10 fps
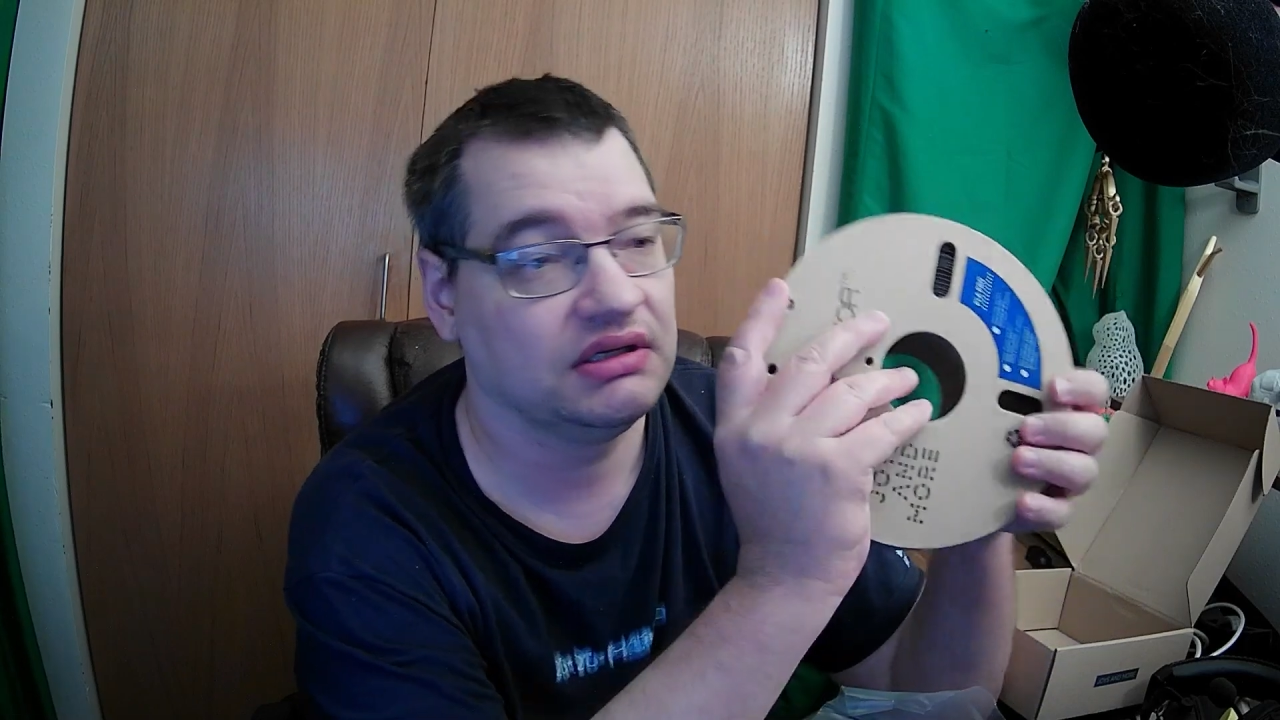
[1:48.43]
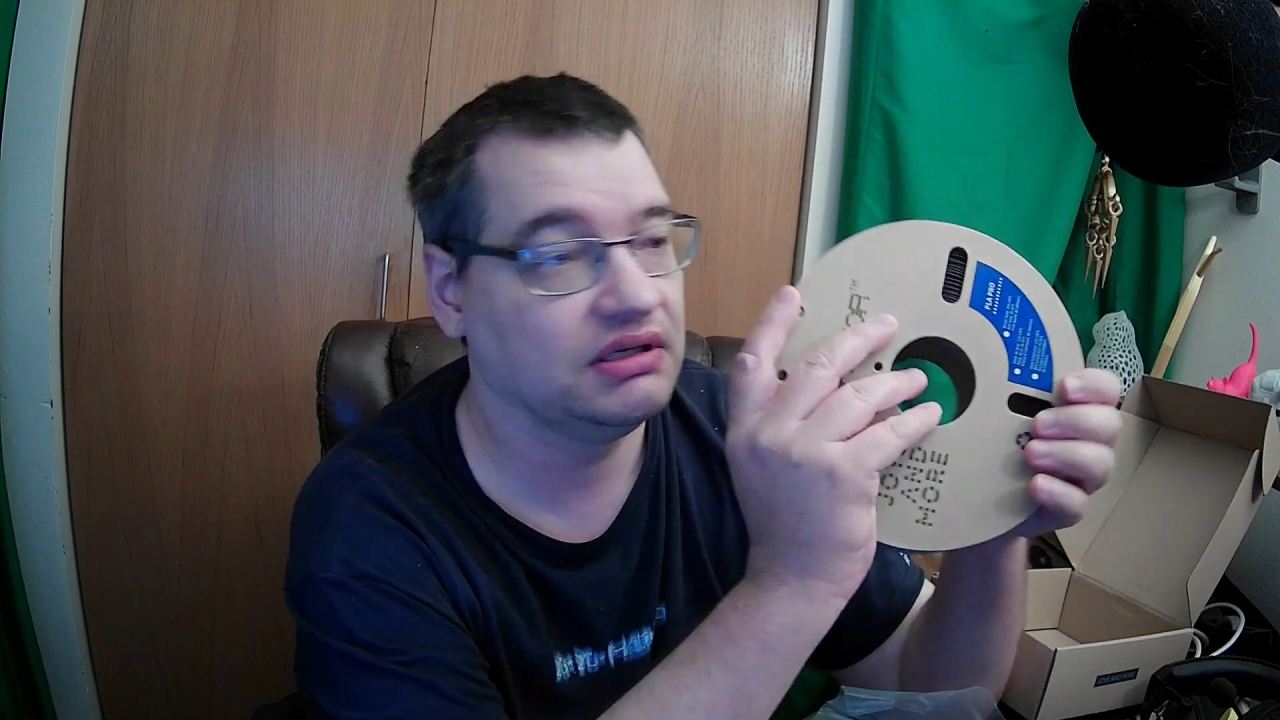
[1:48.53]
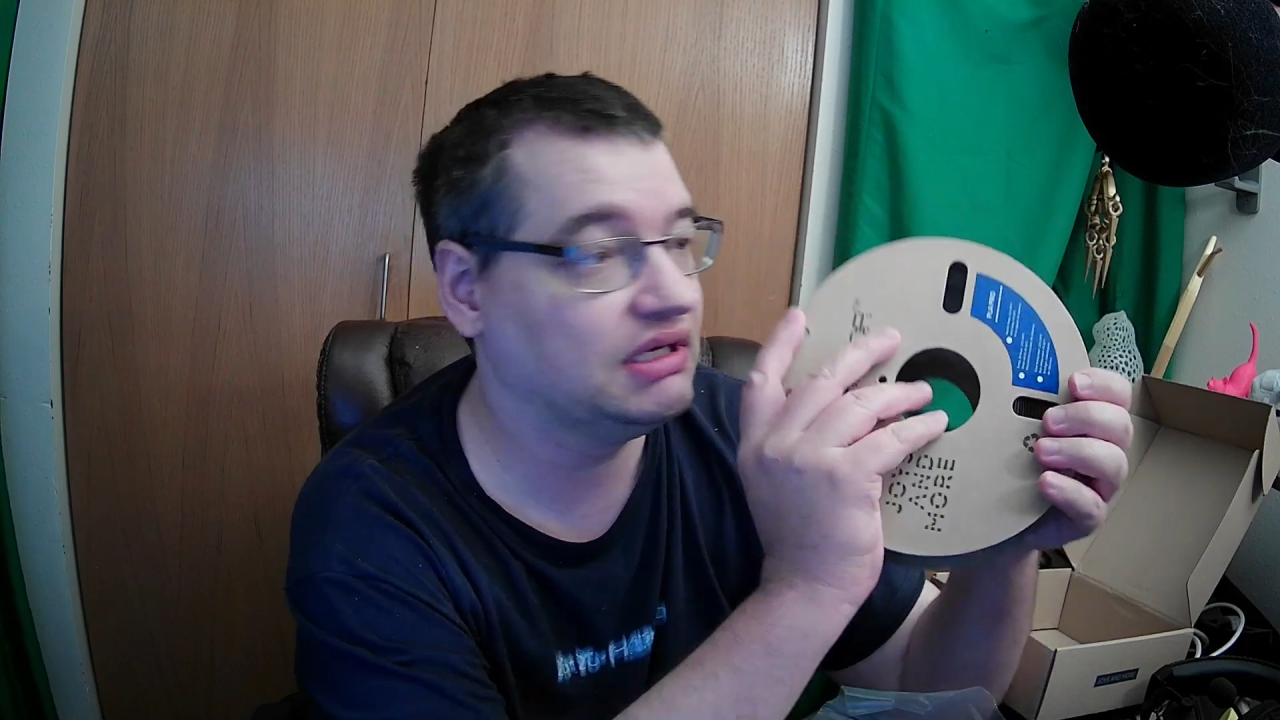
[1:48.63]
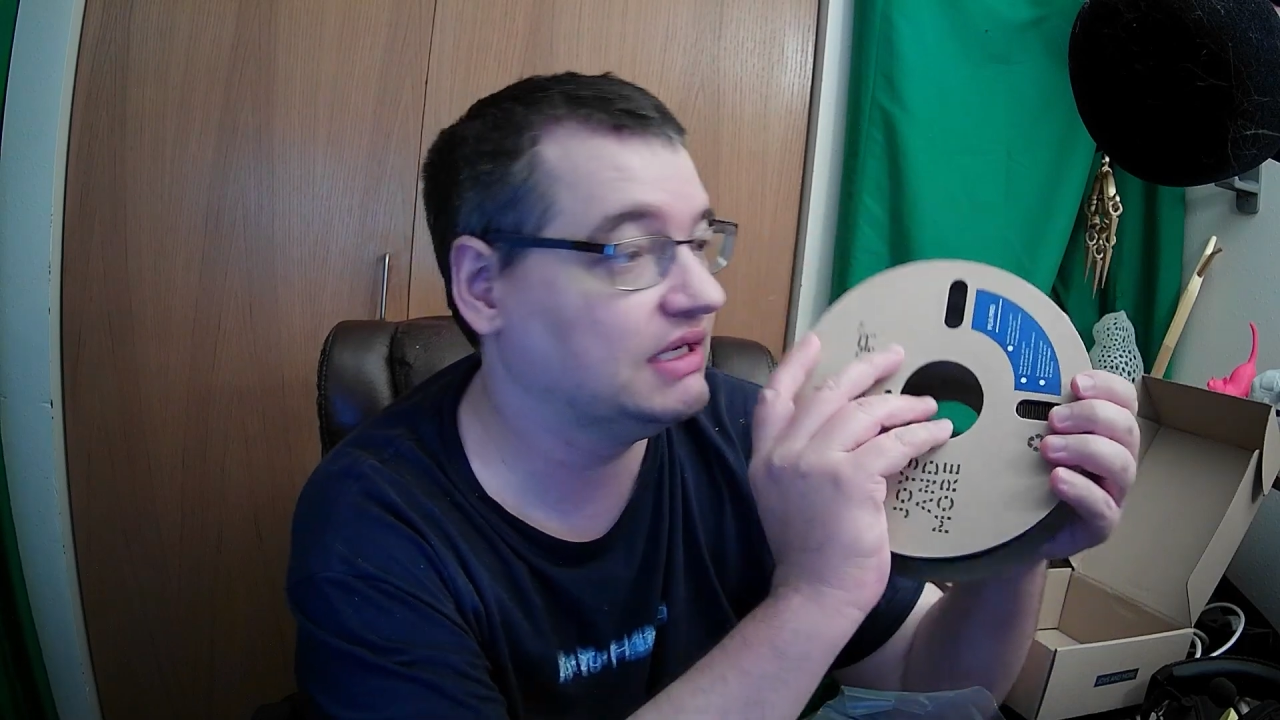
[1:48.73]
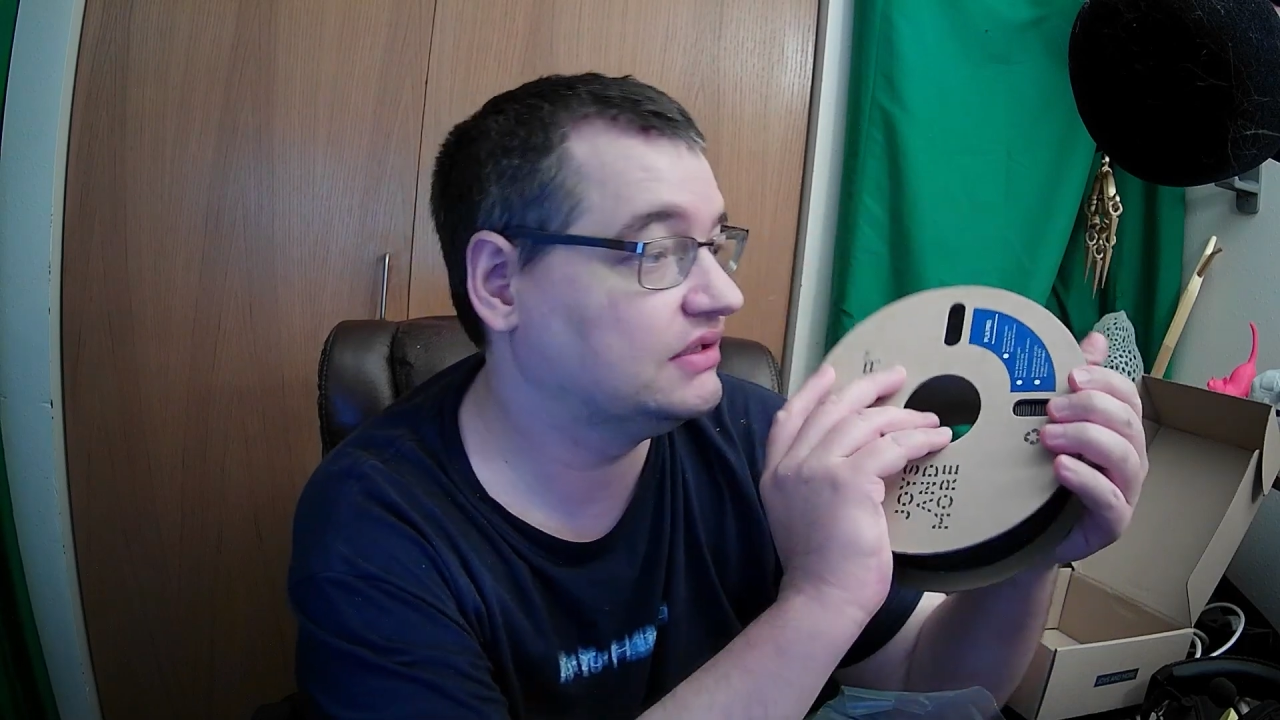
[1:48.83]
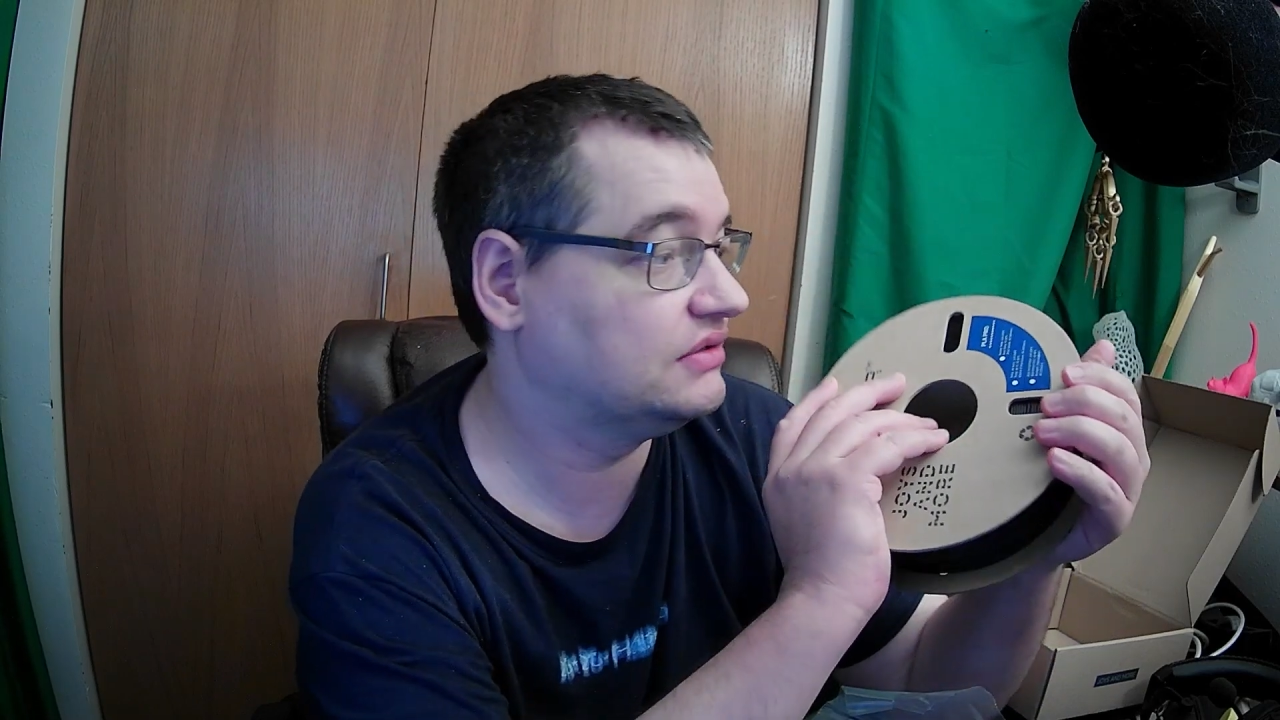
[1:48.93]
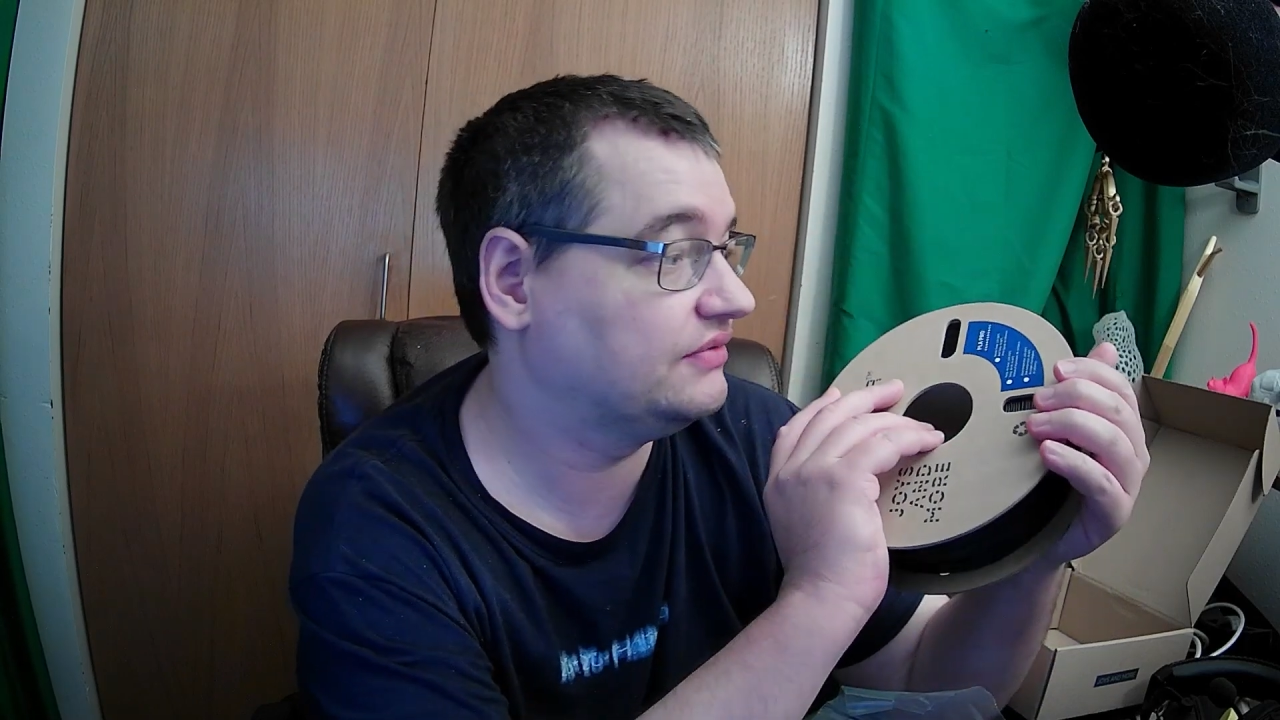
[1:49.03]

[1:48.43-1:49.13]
in the